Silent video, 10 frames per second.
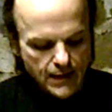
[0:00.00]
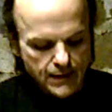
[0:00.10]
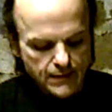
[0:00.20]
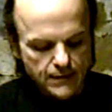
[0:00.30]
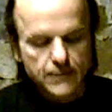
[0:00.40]

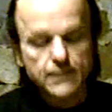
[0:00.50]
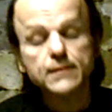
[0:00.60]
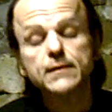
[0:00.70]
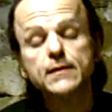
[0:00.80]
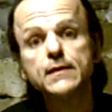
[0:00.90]

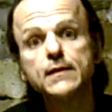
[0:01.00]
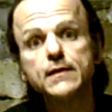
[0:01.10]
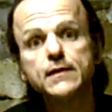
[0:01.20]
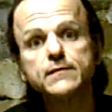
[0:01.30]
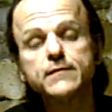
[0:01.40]
and
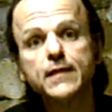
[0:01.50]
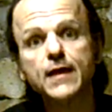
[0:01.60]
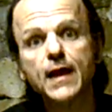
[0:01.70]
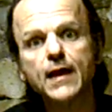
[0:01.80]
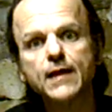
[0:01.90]
he
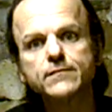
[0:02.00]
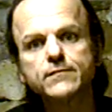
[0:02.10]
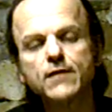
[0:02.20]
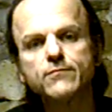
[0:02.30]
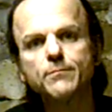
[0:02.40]
is in the
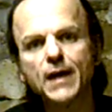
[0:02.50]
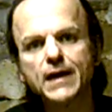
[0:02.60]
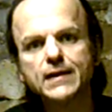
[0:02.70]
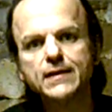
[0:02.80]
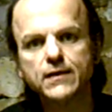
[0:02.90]
hands
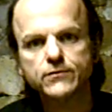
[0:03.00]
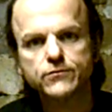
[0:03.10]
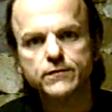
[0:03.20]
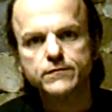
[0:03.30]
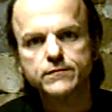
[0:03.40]
of moneyed
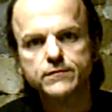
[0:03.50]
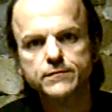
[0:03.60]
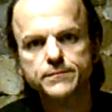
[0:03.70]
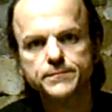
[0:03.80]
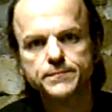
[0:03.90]

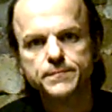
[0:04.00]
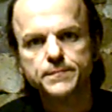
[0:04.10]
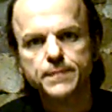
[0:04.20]
interests.